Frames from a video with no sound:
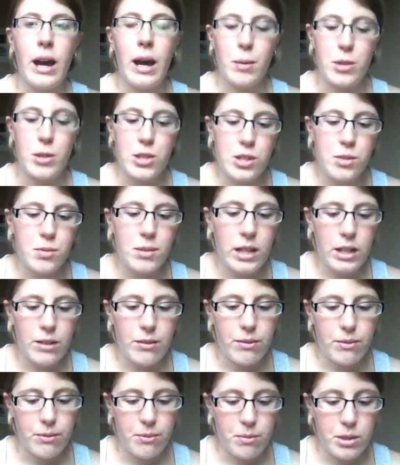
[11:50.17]
which
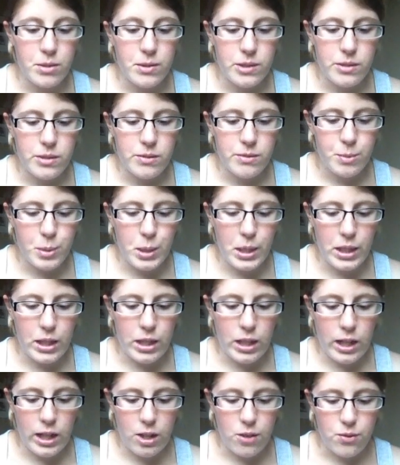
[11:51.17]
was really
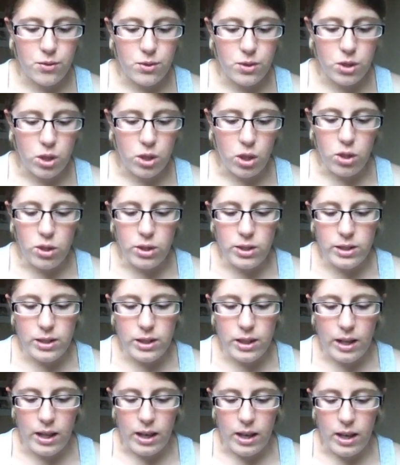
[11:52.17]
kind of good.
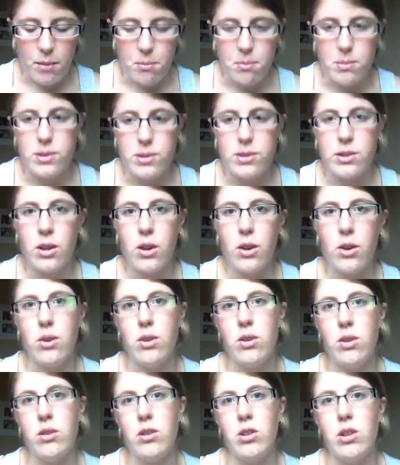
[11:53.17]
So
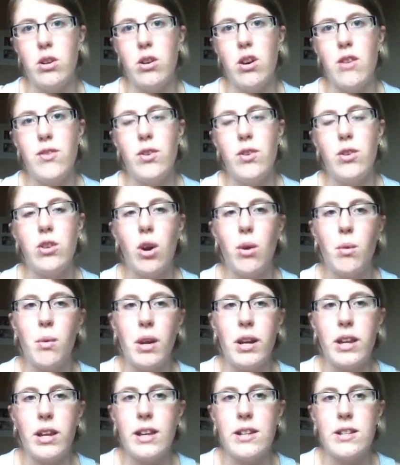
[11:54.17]
if you're not
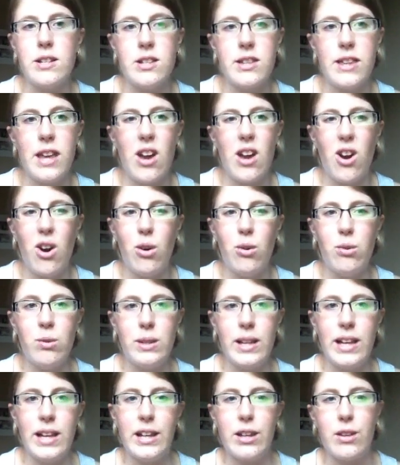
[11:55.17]
really into that whole
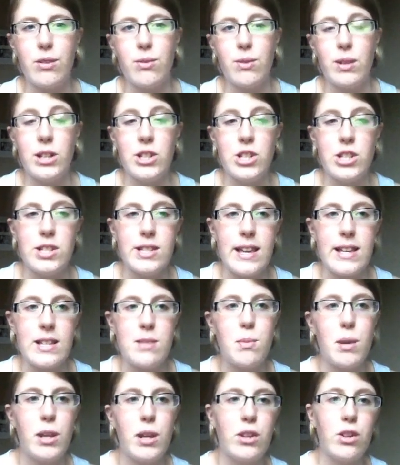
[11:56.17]
like religious
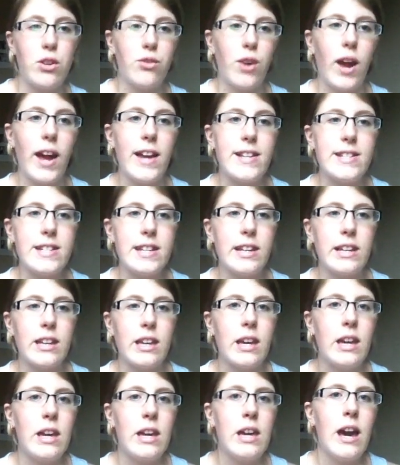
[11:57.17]
aspect of writing,
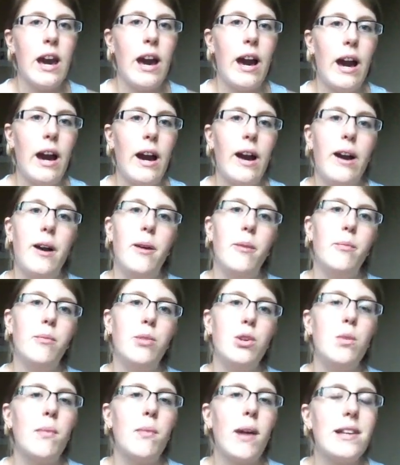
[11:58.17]

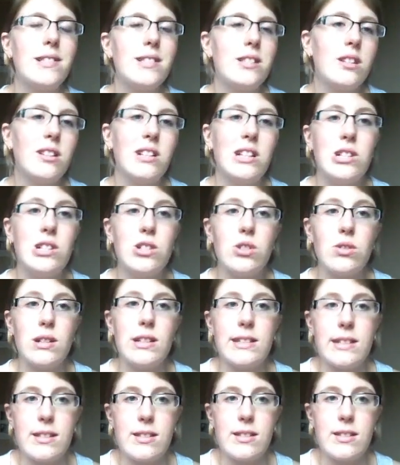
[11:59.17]
you might still enjoy
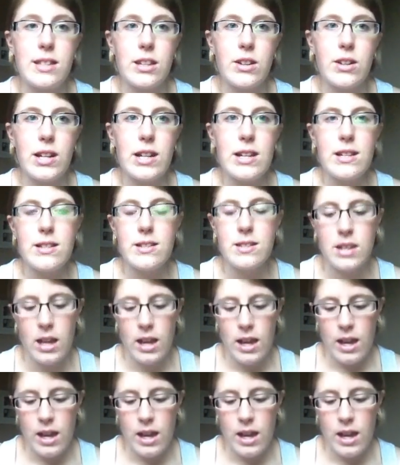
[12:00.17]
this series.